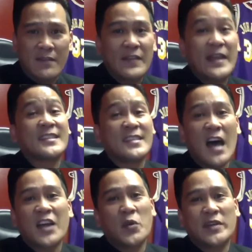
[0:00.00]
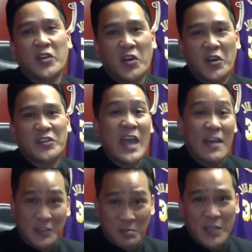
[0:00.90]
it's not going to hurt to have as
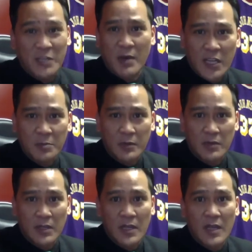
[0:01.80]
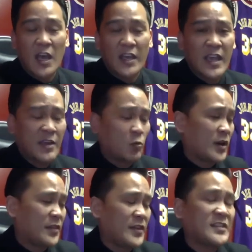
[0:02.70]
much possible. Again, one of
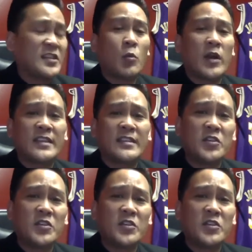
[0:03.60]
the things that you want to do